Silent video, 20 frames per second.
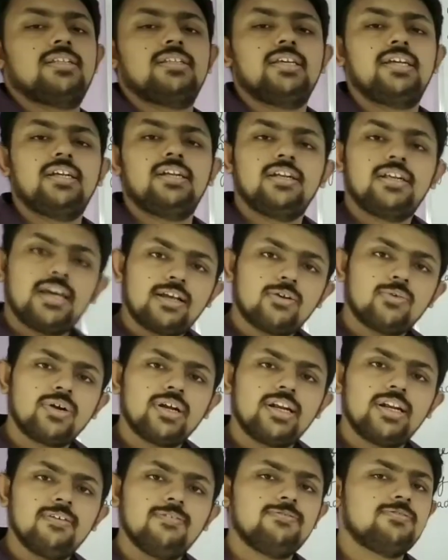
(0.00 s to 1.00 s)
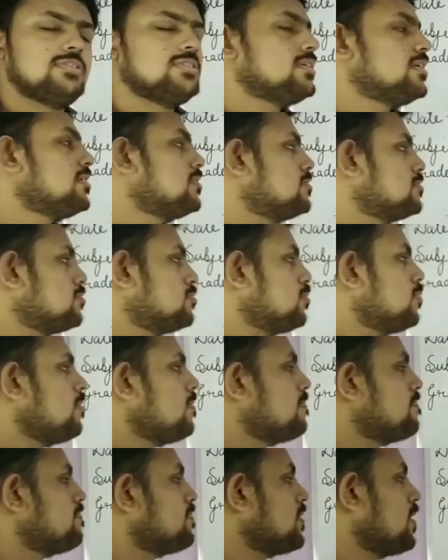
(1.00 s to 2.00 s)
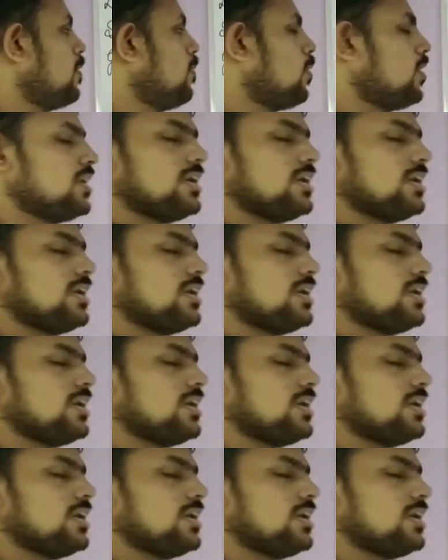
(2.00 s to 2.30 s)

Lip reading: the interrogatives. So what